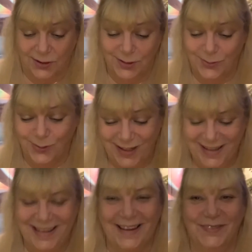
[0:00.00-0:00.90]
good
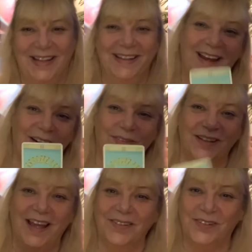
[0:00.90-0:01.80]
week. I mean, you have the
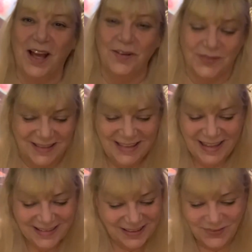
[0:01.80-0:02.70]
Ten of Cups,
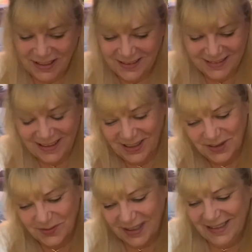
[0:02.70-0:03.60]
something to
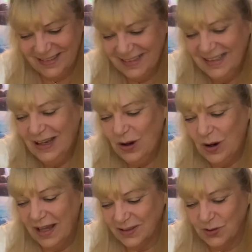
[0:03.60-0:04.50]
celebrate
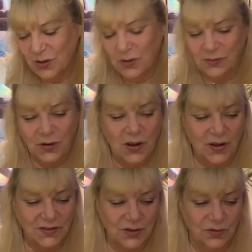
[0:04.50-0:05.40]
as your overall.
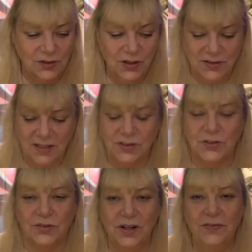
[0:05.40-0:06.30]
So it looks like a
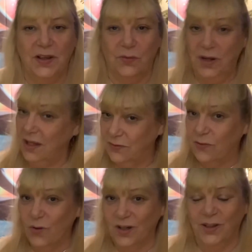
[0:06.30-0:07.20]
terrific week
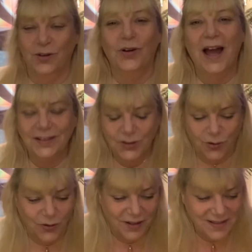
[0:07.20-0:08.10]
for you,
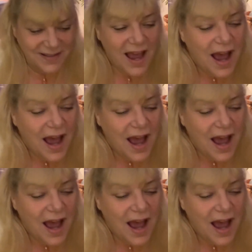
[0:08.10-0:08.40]
Taurus.